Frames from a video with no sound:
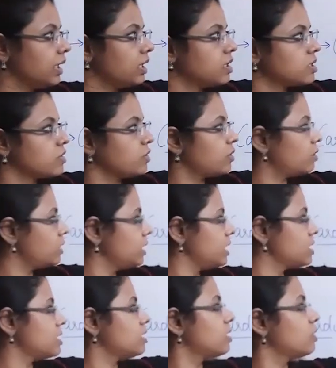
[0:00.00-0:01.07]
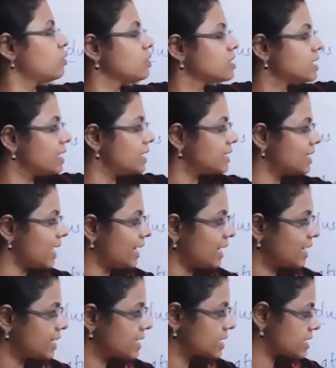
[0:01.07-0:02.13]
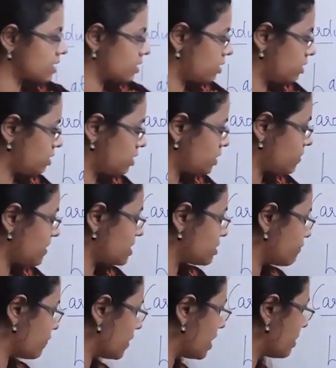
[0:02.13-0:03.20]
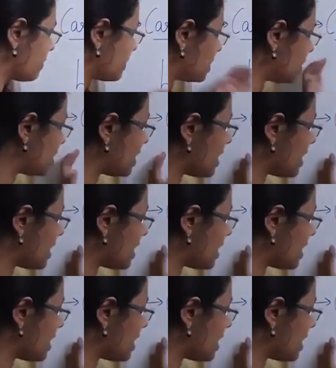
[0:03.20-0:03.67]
So these are the rules: italics, specific epithet,